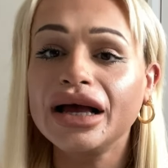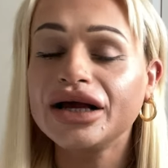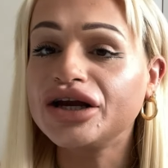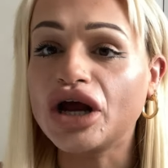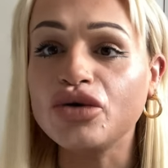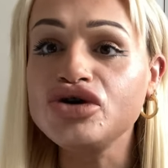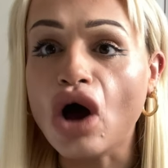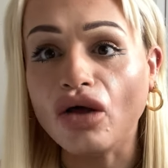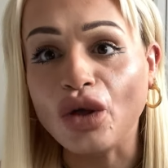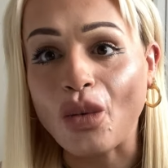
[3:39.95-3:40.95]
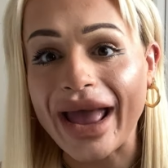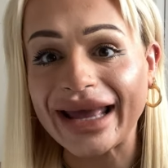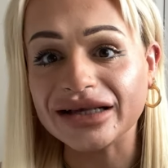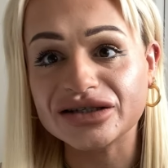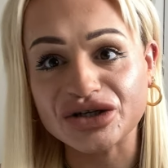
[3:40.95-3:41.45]
you know, not the
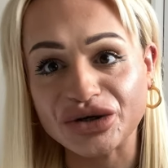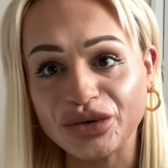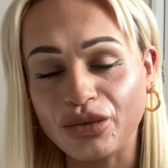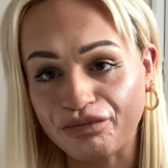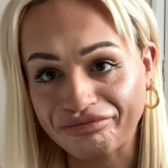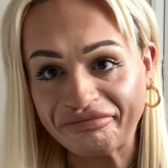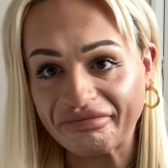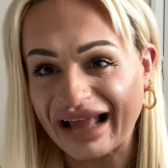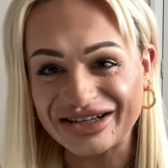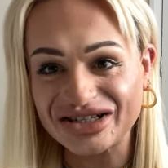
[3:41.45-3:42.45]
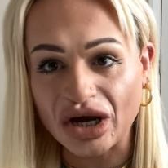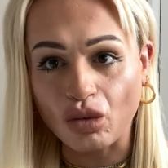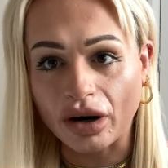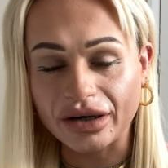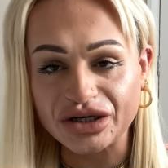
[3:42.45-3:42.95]
way to I just don't
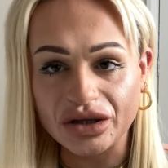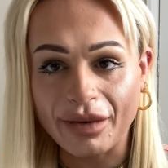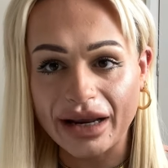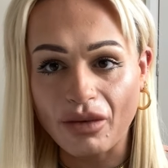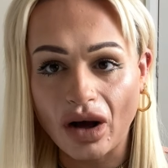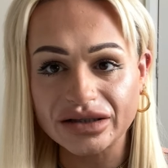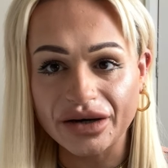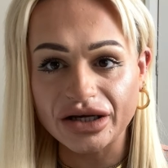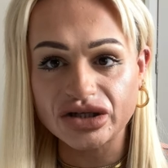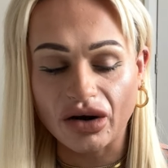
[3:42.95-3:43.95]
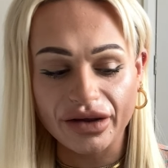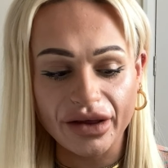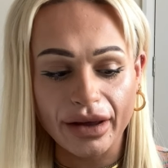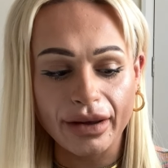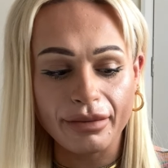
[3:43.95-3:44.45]
want to do them anymore. I don't enjoy
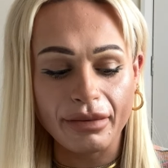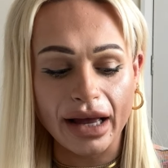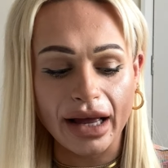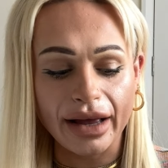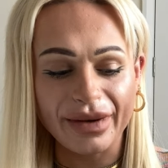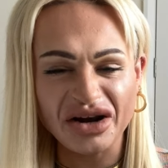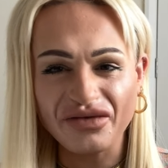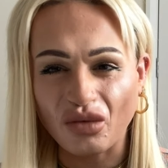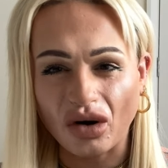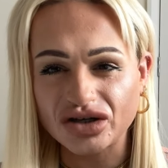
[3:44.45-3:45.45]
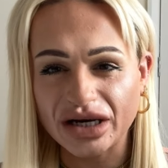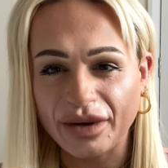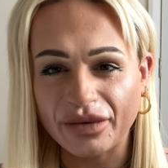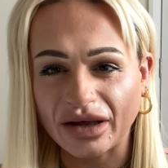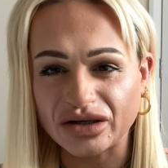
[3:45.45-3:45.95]
them. Um, I don't even watch any
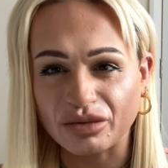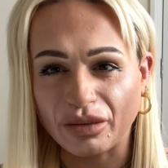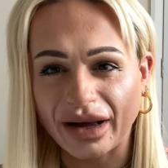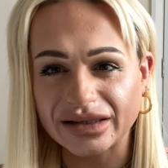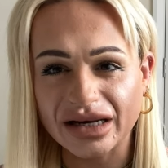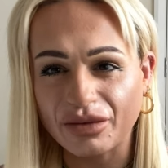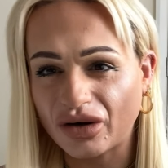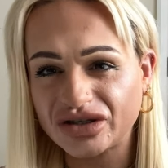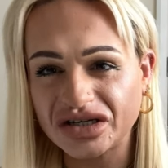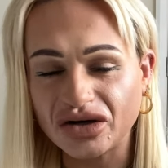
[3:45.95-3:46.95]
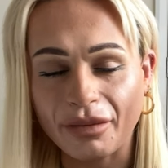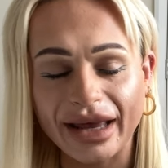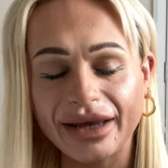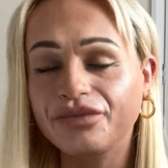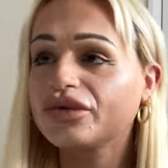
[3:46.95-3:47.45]
people that do mukbangs anymore. It's just not
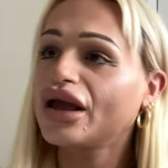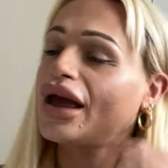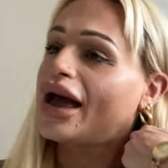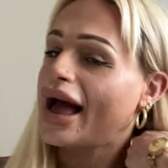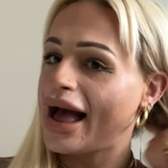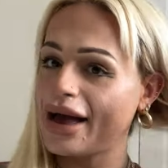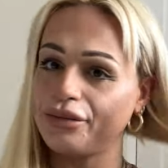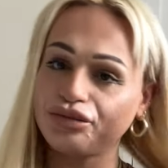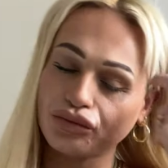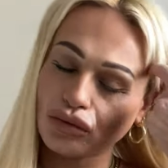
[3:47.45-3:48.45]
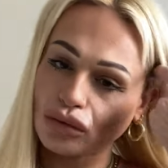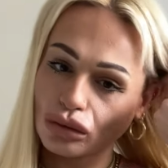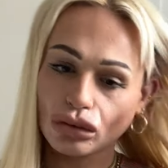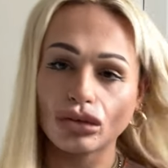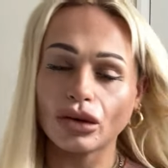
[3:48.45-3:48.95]
me. Um,
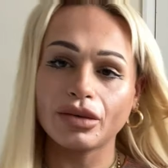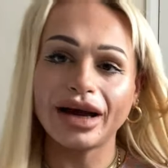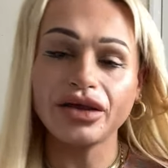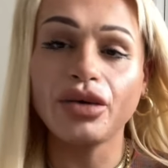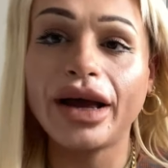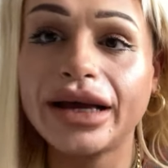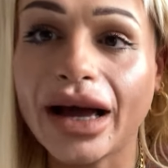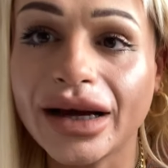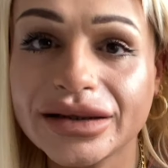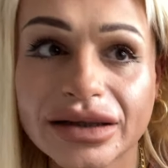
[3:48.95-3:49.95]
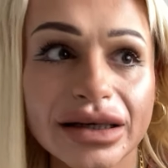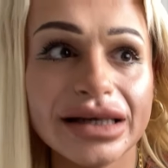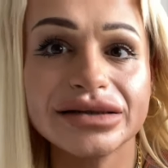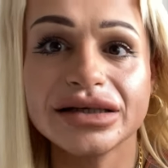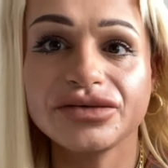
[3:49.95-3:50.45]
by the way, guys,
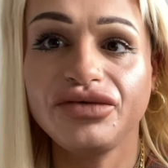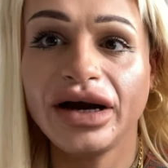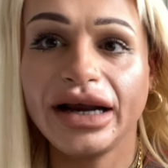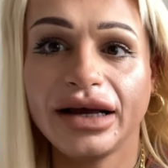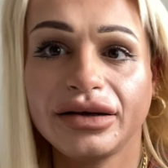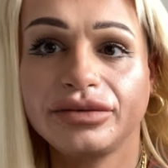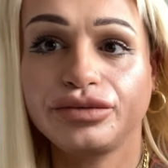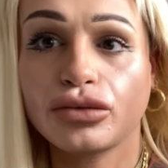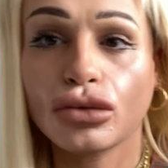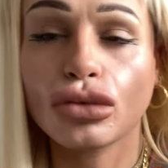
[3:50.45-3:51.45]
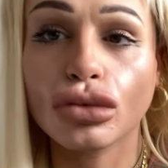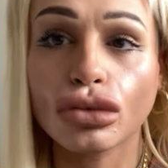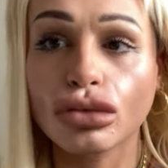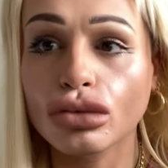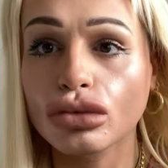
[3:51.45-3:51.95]
is this really...
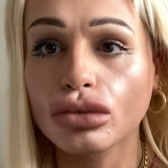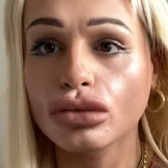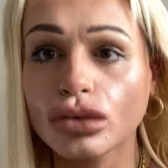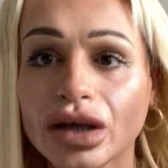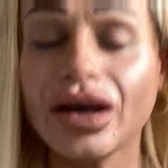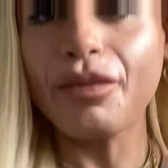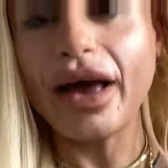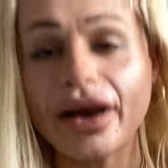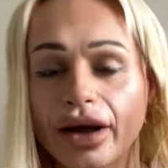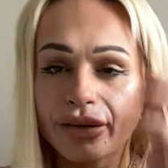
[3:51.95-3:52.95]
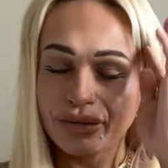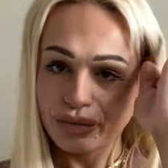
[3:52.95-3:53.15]
Is that better?